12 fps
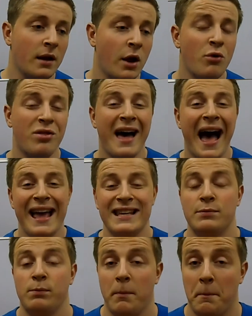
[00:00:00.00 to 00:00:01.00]
Now
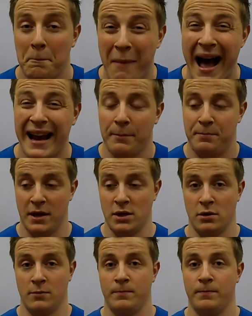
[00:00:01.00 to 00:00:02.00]
that is my
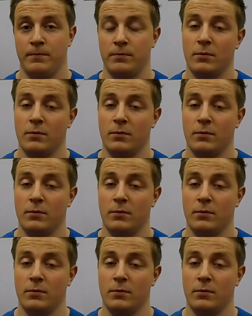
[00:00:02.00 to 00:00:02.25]
opinion.